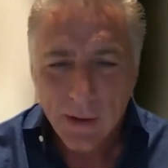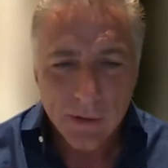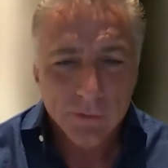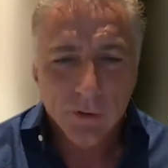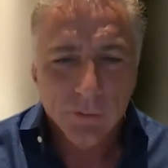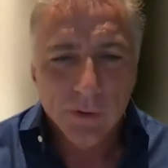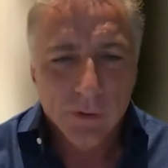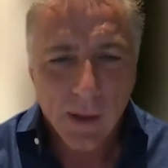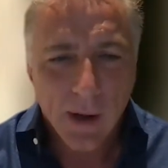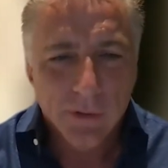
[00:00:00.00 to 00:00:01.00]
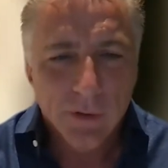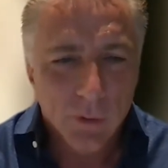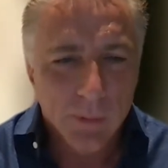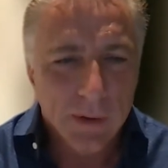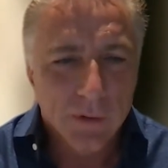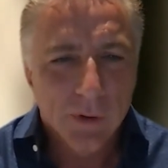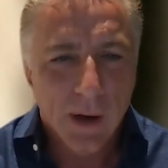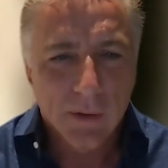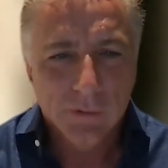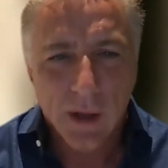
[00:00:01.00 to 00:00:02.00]
As long as we do that, I think we'll be an
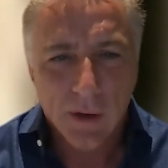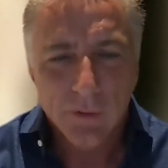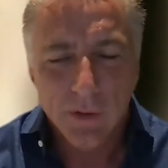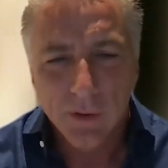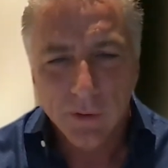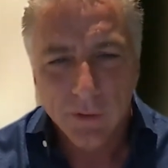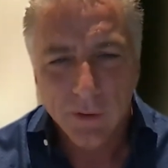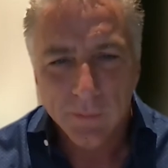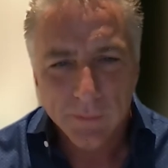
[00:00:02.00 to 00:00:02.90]
attractive stock for the long term.